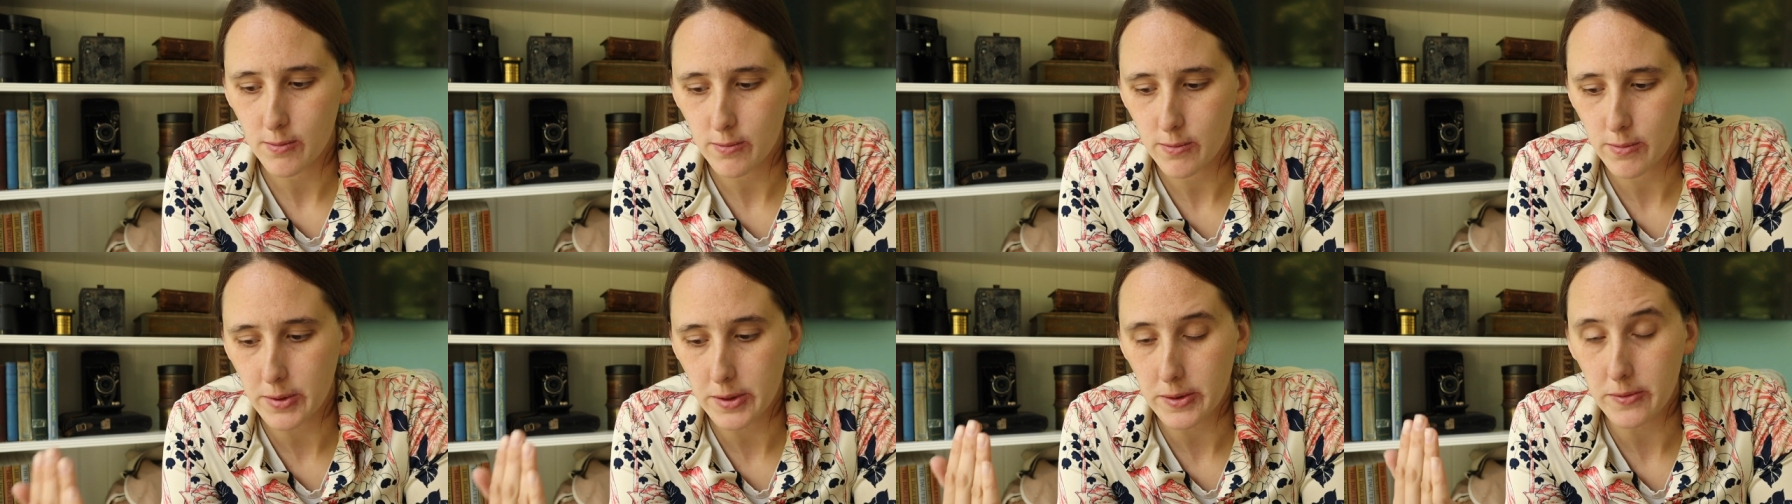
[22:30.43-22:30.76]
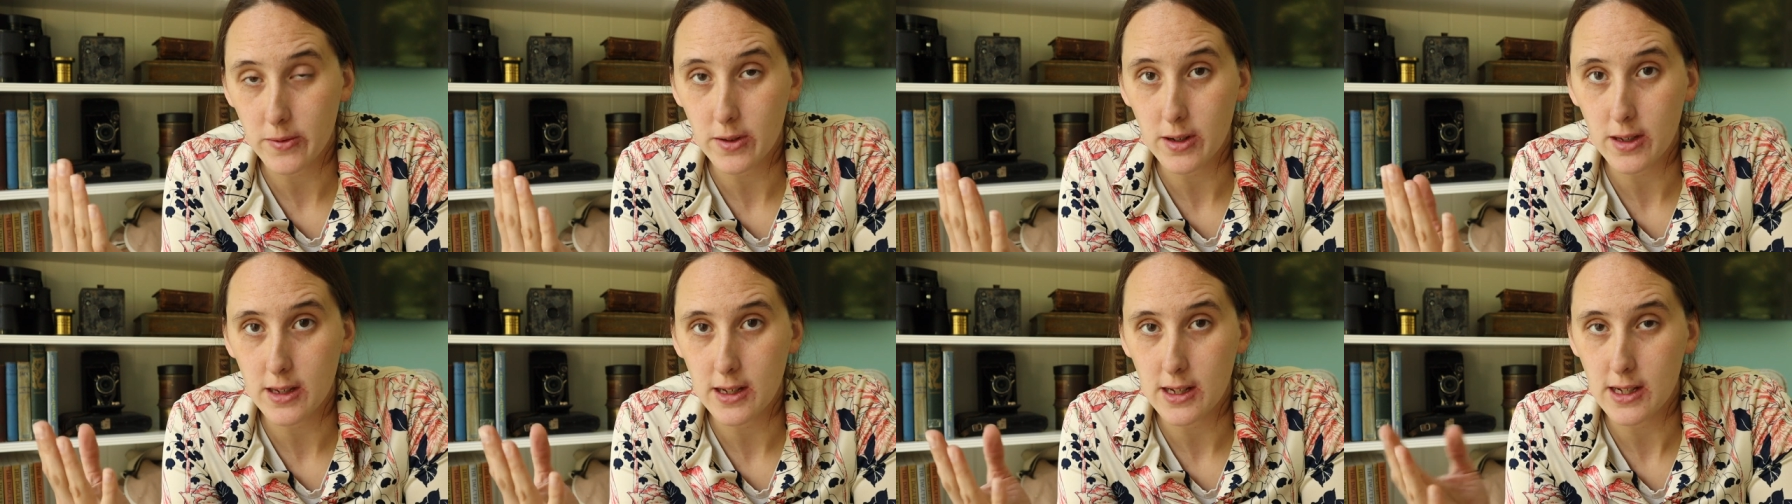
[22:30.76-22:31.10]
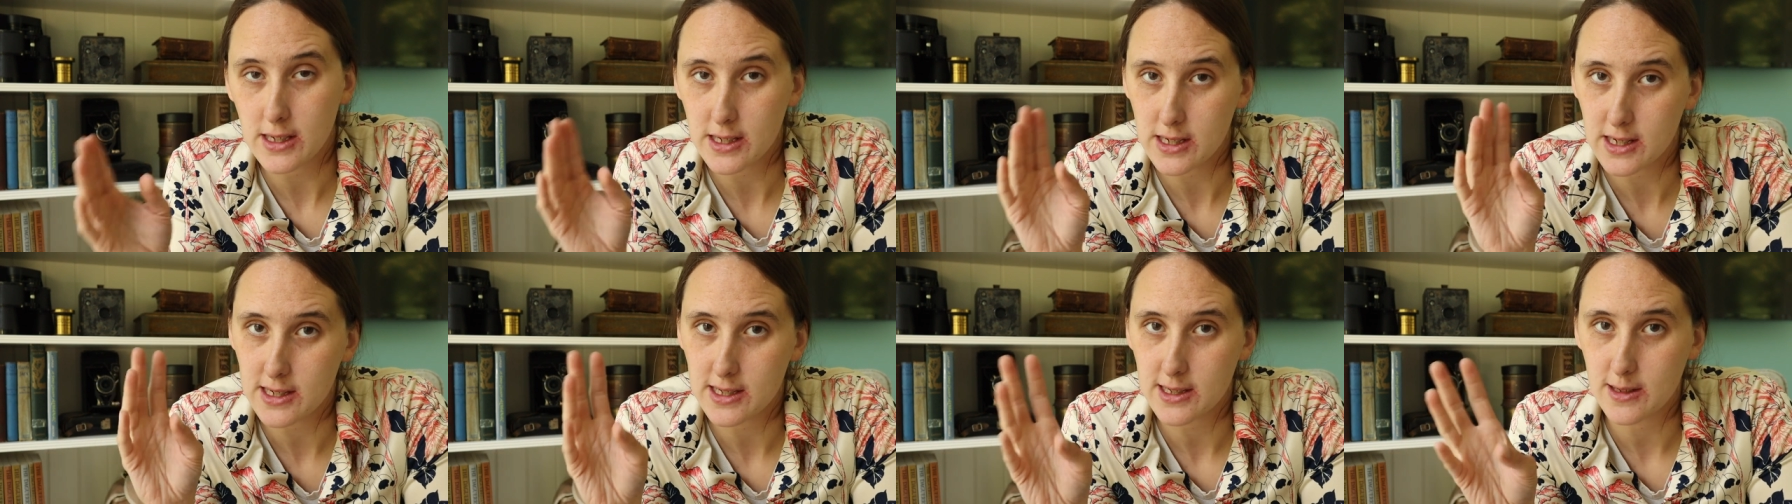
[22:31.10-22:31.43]
But really
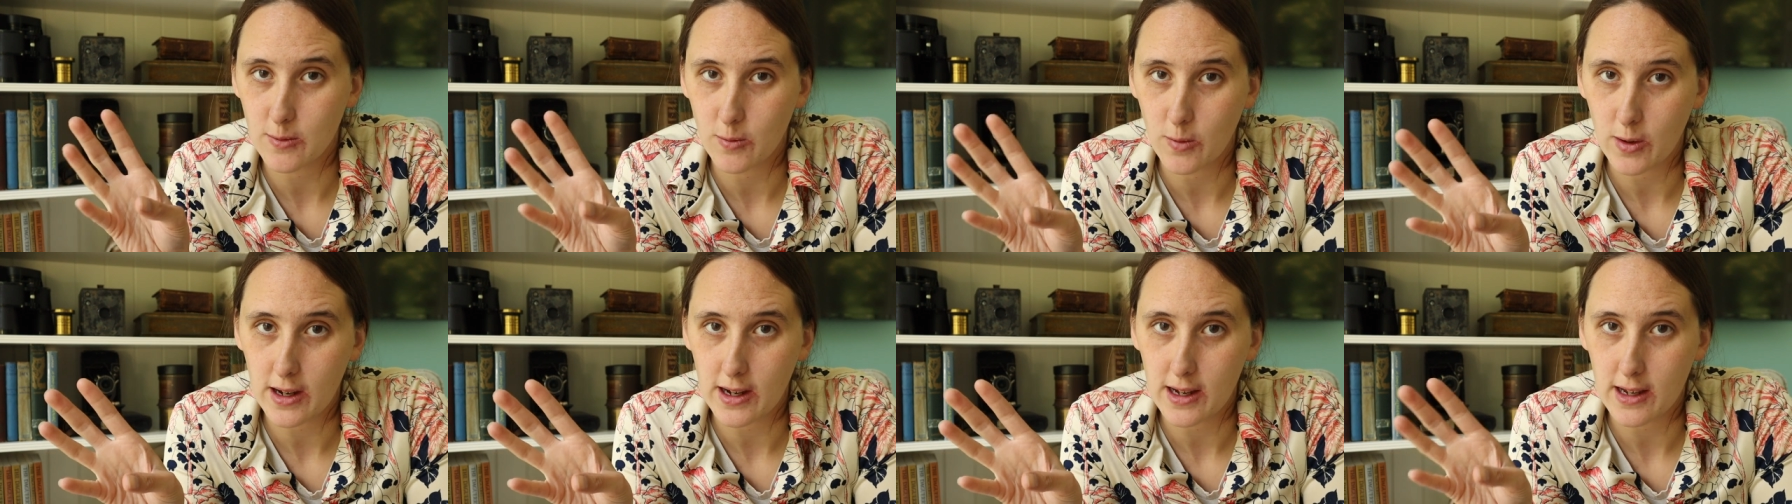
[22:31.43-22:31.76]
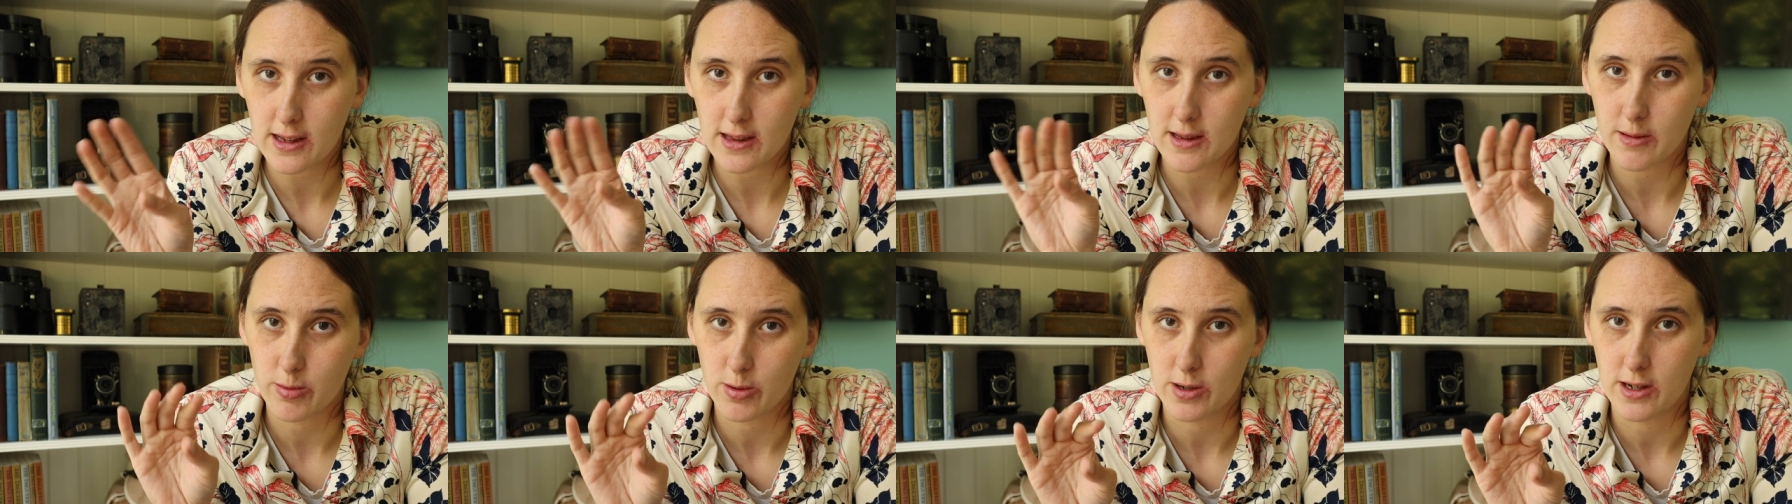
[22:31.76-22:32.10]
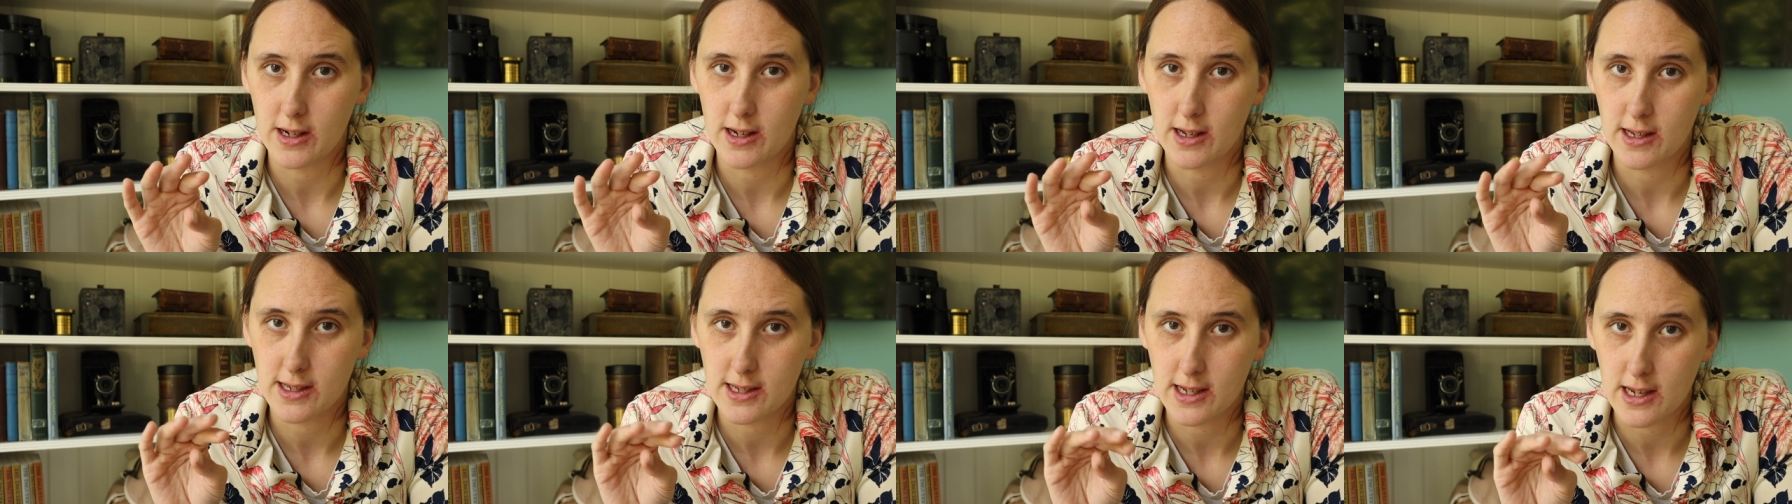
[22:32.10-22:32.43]
it's just the way the
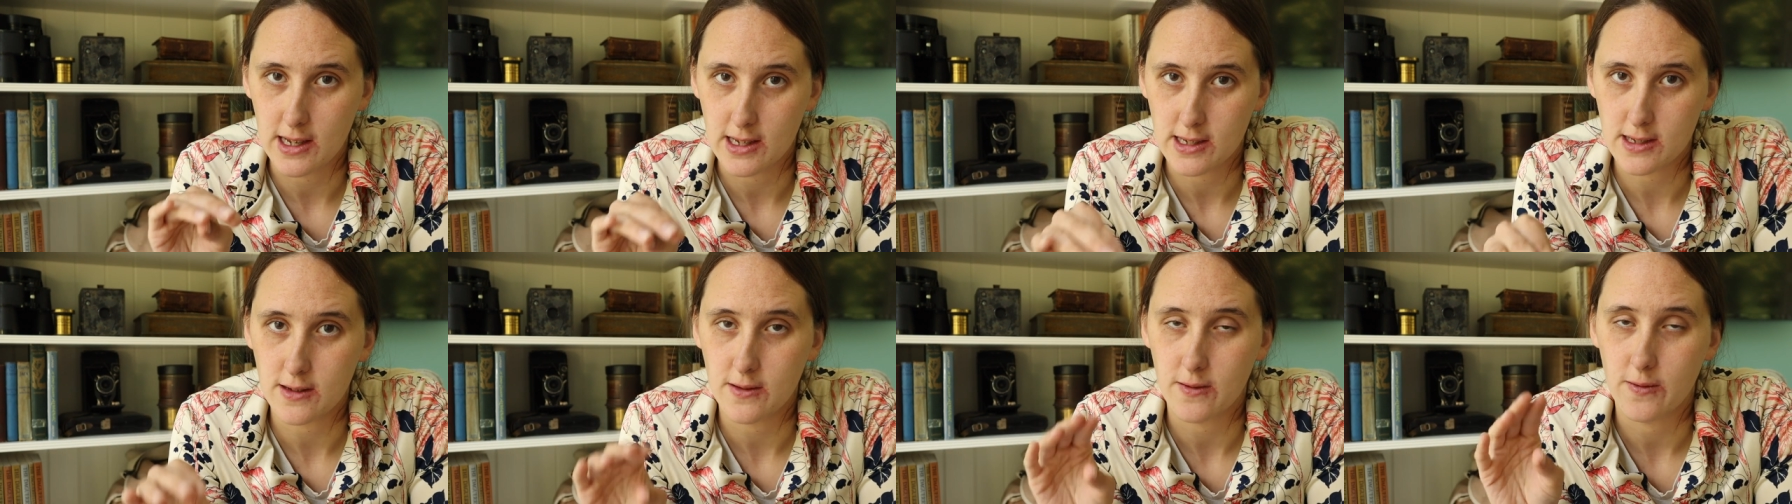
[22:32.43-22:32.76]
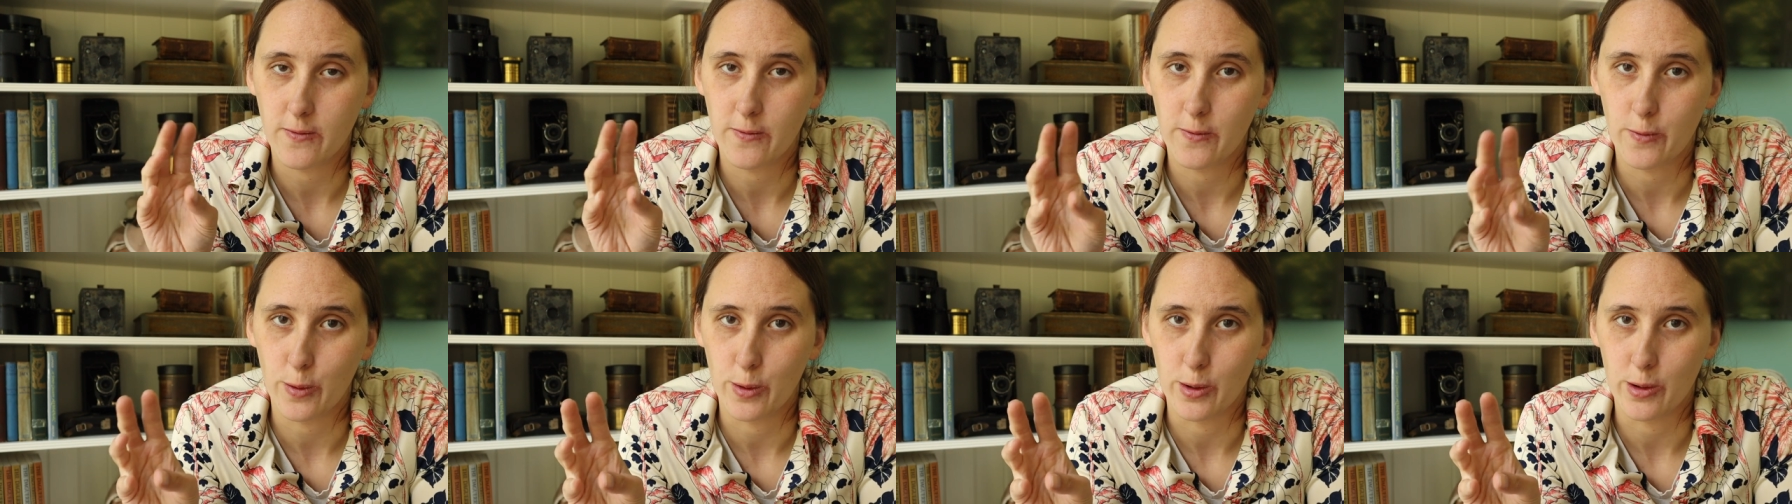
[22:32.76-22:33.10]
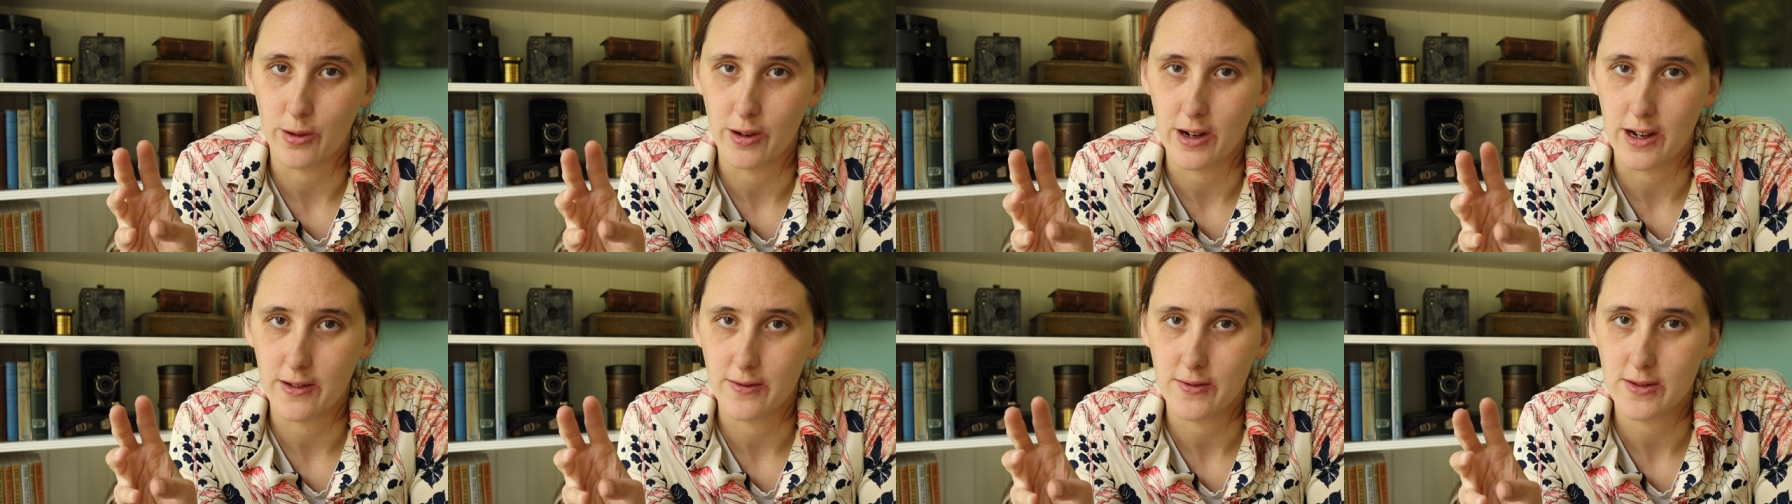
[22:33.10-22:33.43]
process
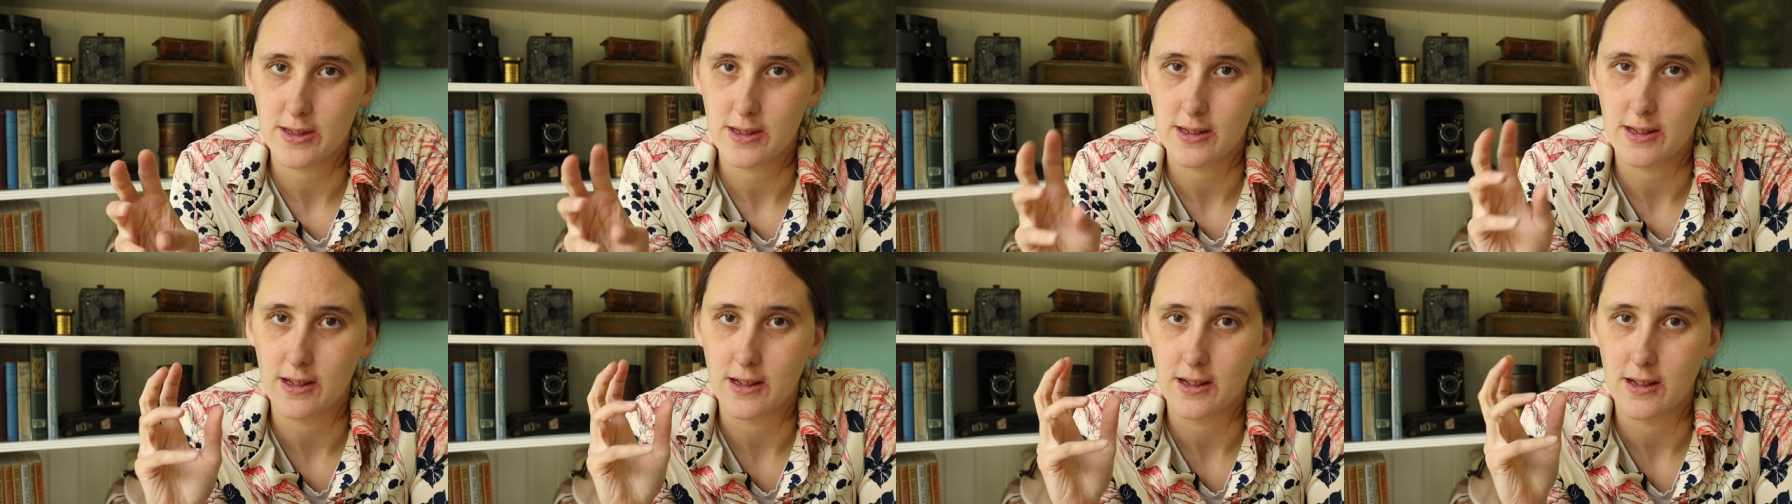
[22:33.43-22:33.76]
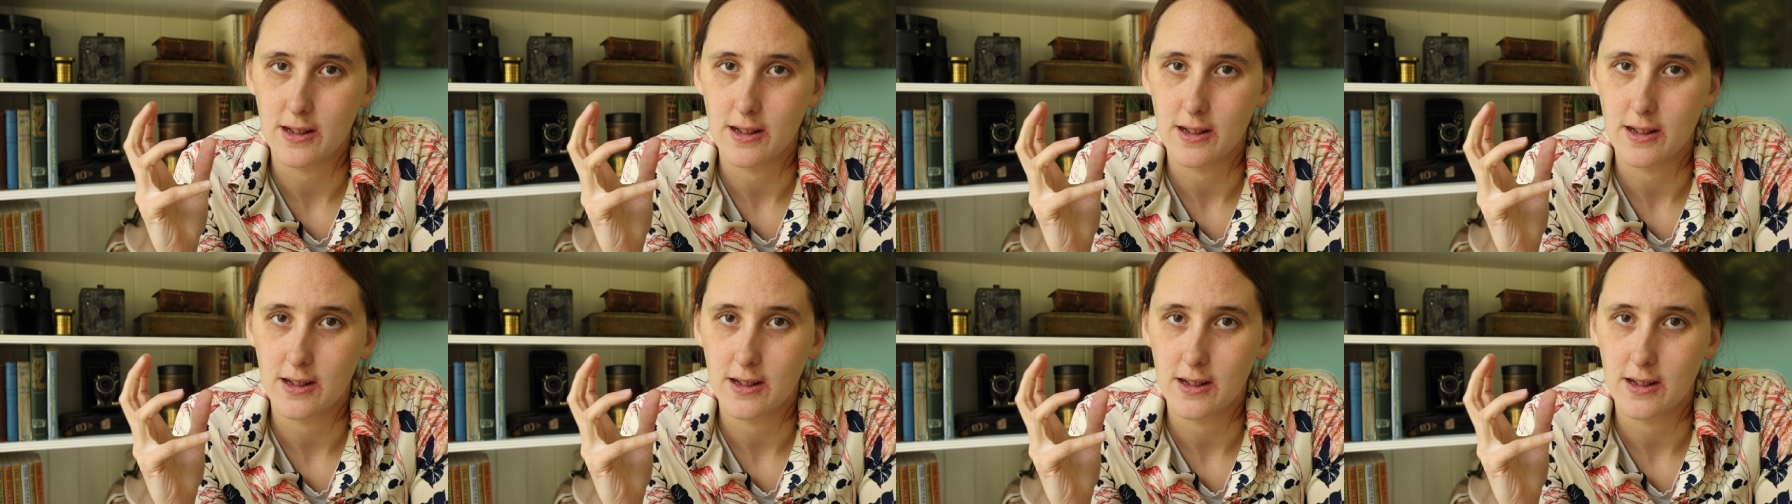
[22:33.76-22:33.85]
photographs